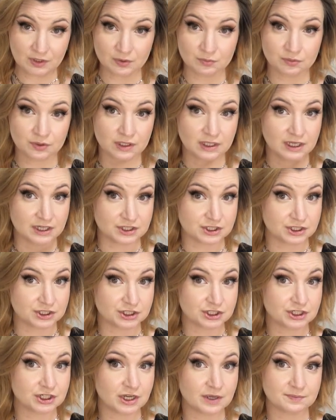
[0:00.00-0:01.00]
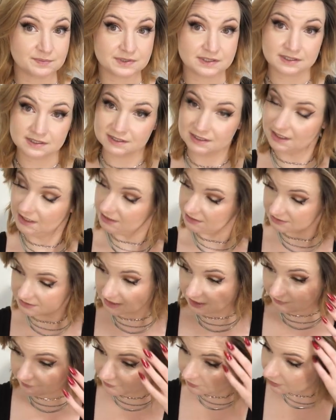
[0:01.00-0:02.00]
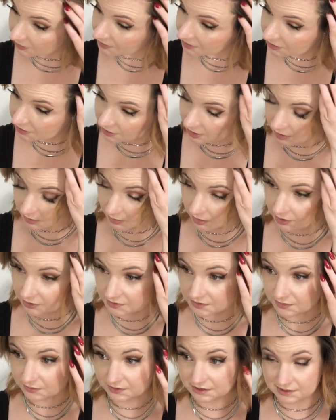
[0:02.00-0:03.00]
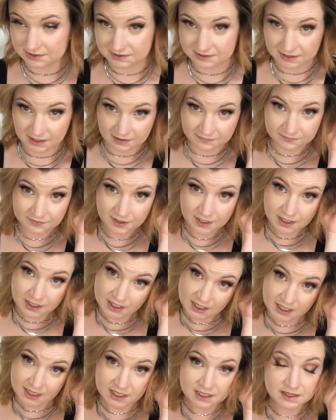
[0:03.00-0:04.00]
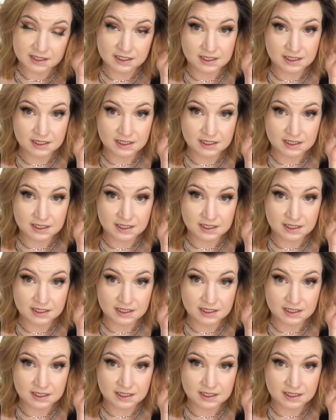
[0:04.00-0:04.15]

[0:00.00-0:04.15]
relationships, endeavor, you know, all sorts of stuff in